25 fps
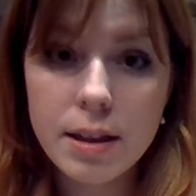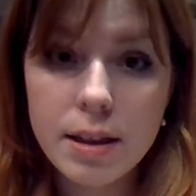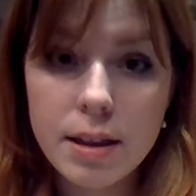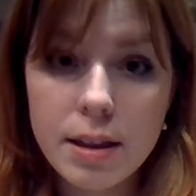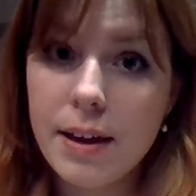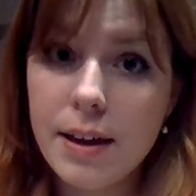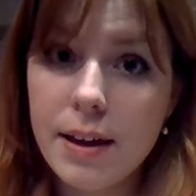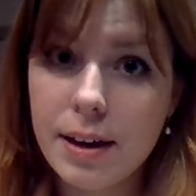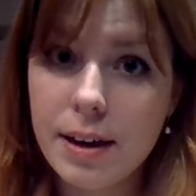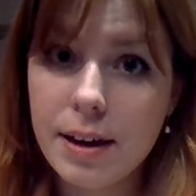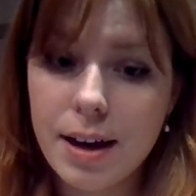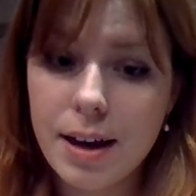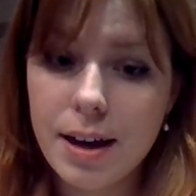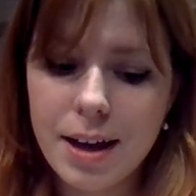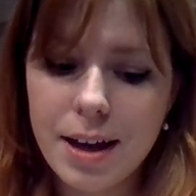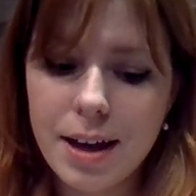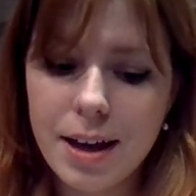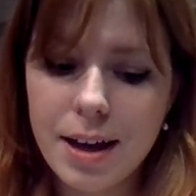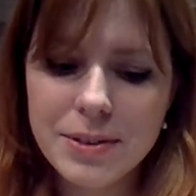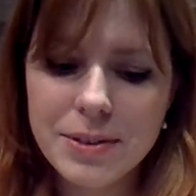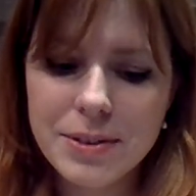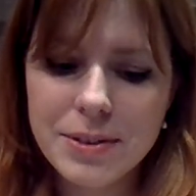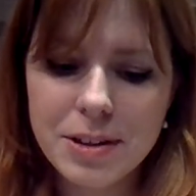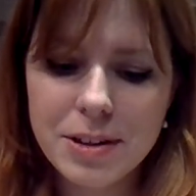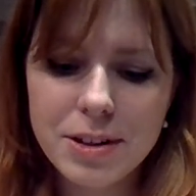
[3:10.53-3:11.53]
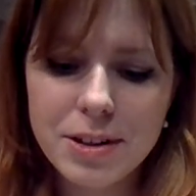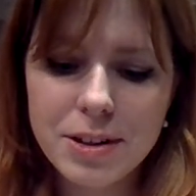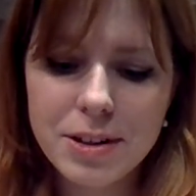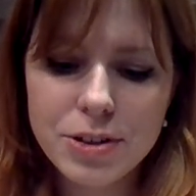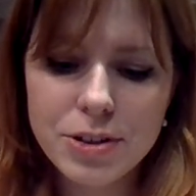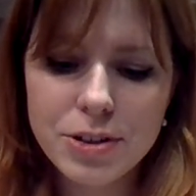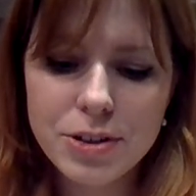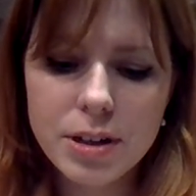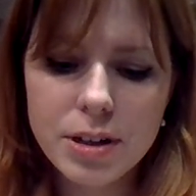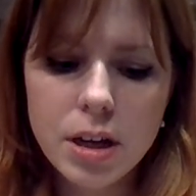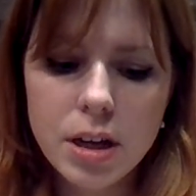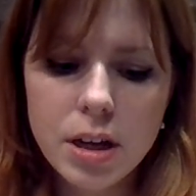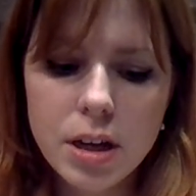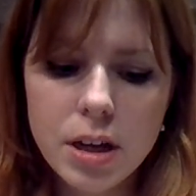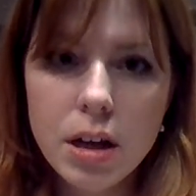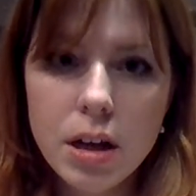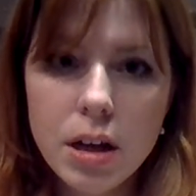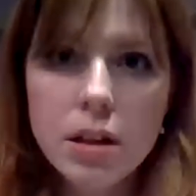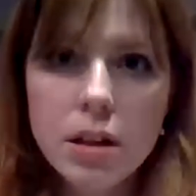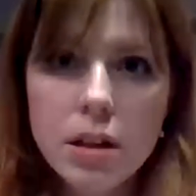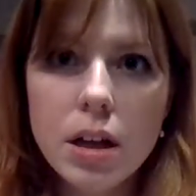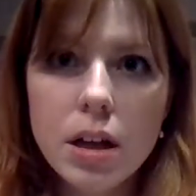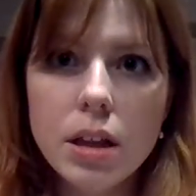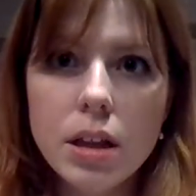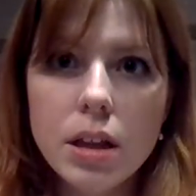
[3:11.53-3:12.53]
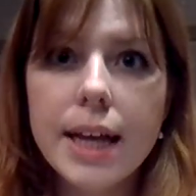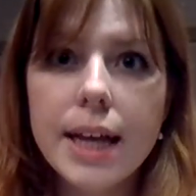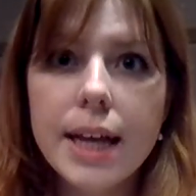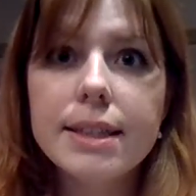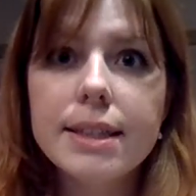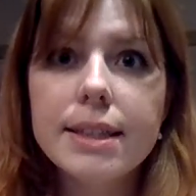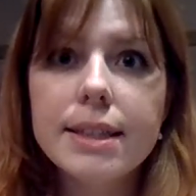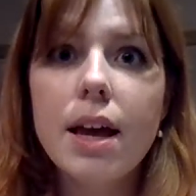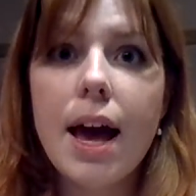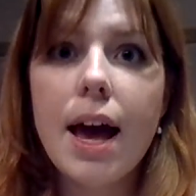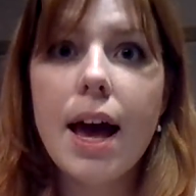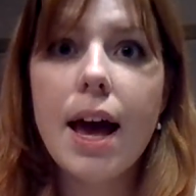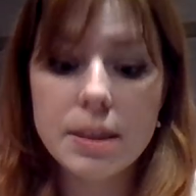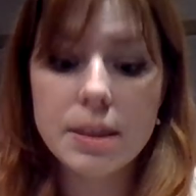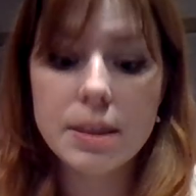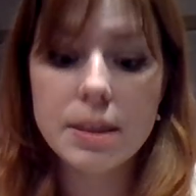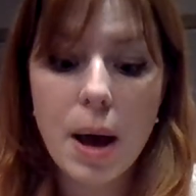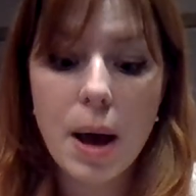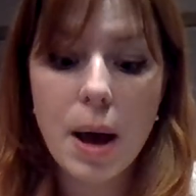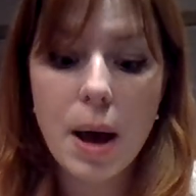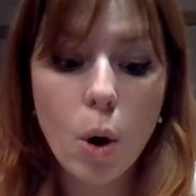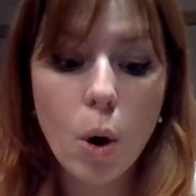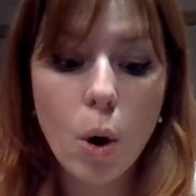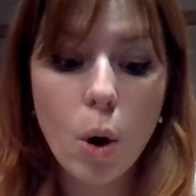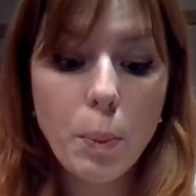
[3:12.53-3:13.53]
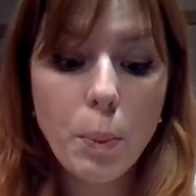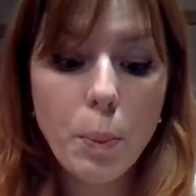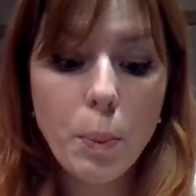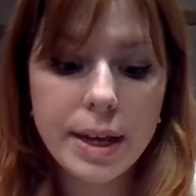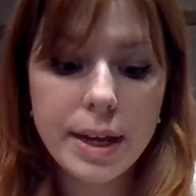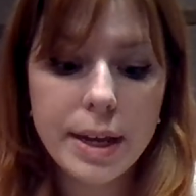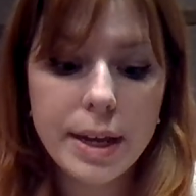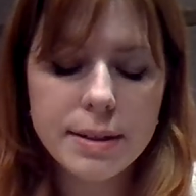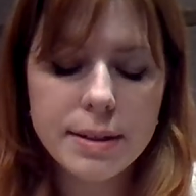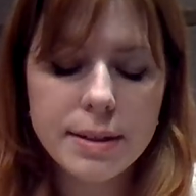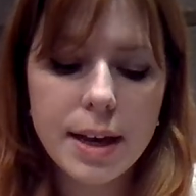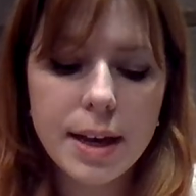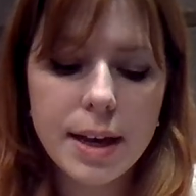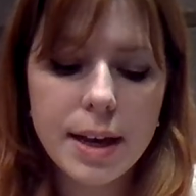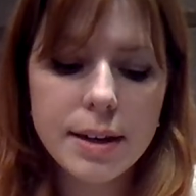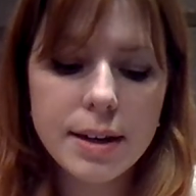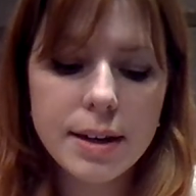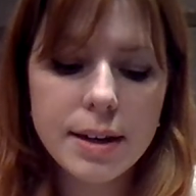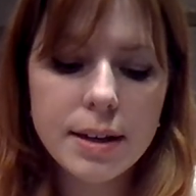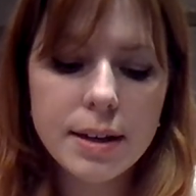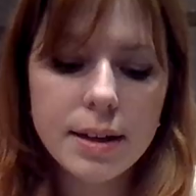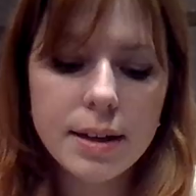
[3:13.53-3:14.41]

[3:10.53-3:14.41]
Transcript: That got Evan's attention. Let's ask Mom to open it, he said.